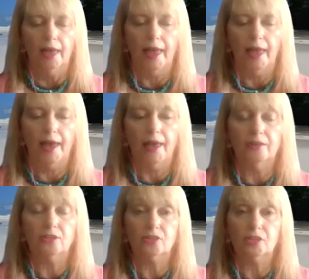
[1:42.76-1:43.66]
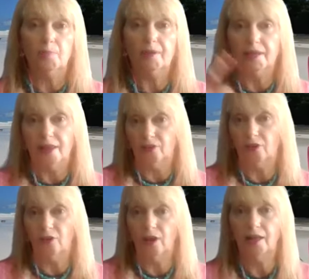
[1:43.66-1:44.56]
And there's going to be
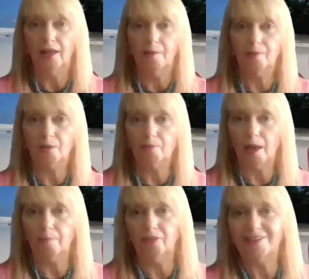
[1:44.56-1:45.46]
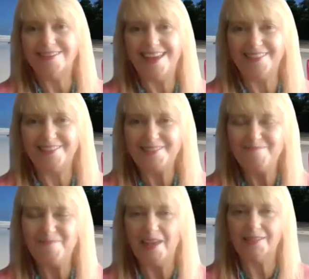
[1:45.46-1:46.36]
another, I'm going to be upload
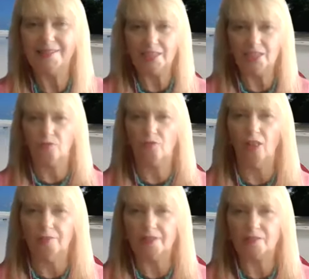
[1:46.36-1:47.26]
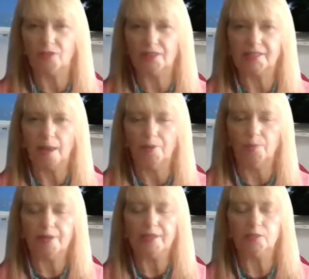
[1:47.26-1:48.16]
another message for all of us for this coming
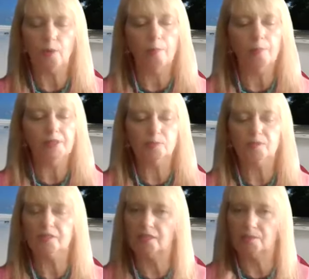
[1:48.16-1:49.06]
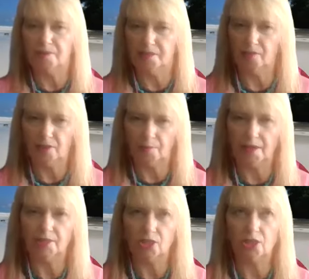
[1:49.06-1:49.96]
week as well. But this was a specific
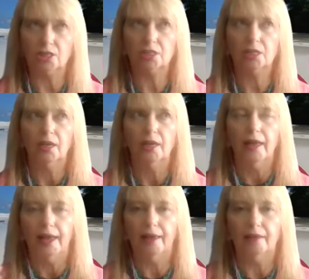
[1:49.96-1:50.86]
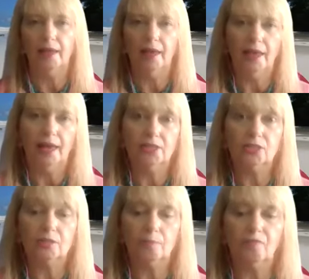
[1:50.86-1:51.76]
message
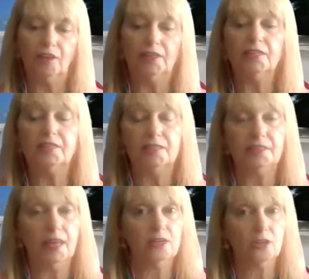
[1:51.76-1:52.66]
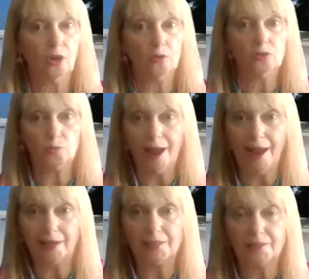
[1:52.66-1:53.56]
as Venus decided to go
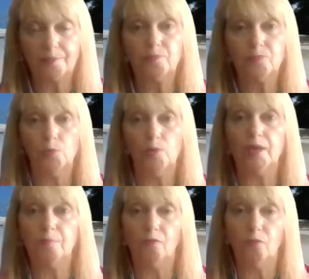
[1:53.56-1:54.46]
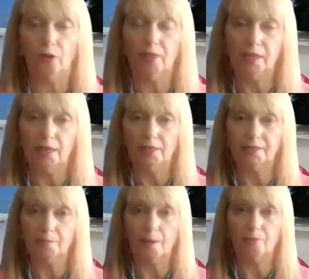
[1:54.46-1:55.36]
direct the week before the
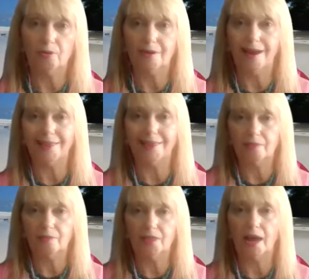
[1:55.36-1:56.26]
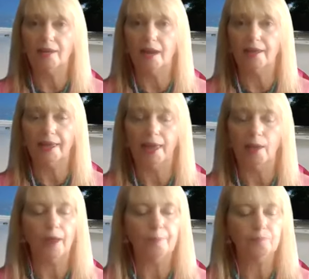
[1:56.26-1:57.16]
September 9th. The 99
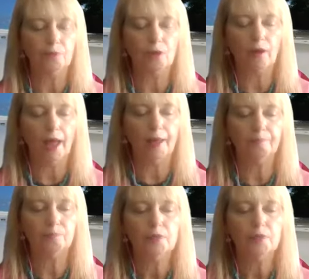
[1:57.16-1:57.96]
gateway. Okay.